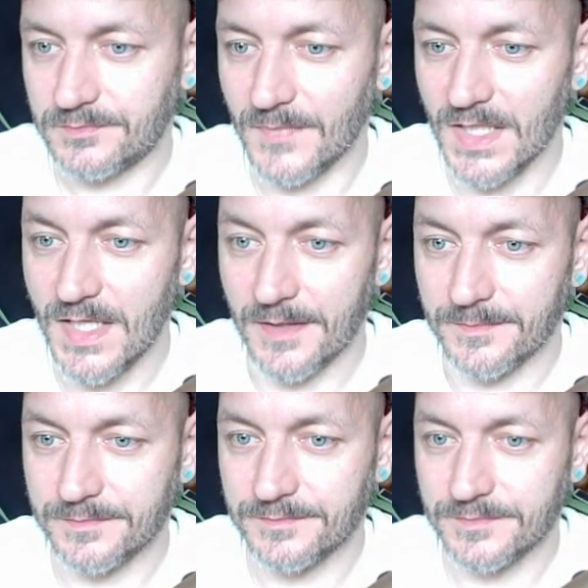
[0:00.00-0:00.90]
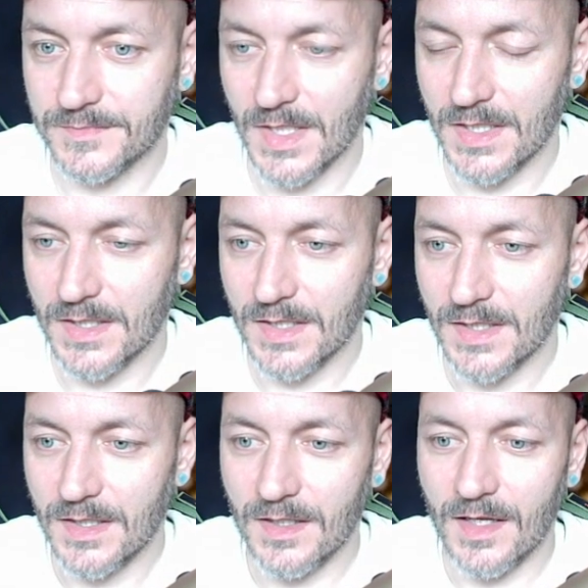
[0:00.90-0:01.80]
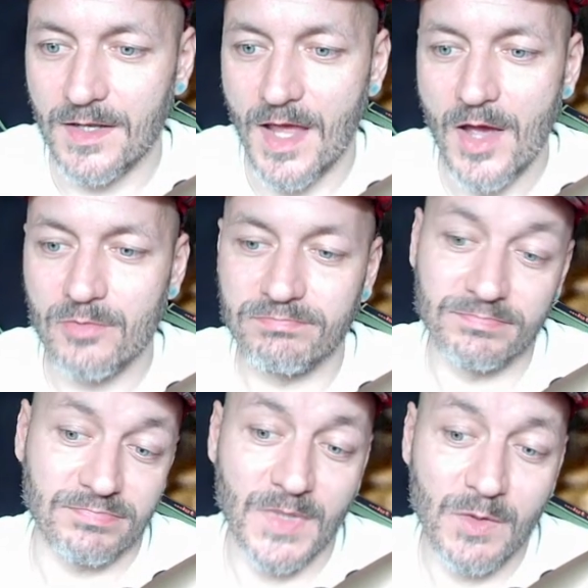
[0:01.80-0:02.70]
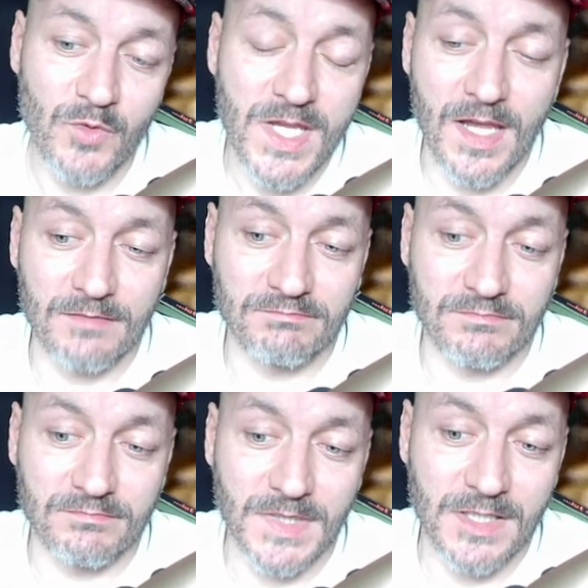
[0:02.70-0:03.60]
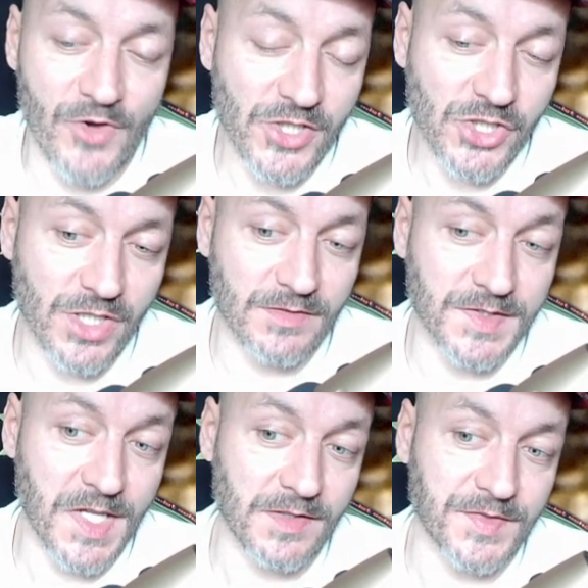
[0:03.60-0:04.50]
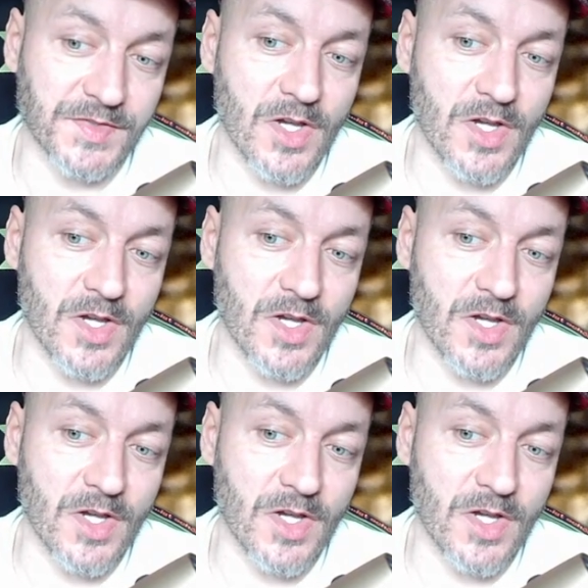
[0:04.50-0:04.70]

Yeah. And now we can question things.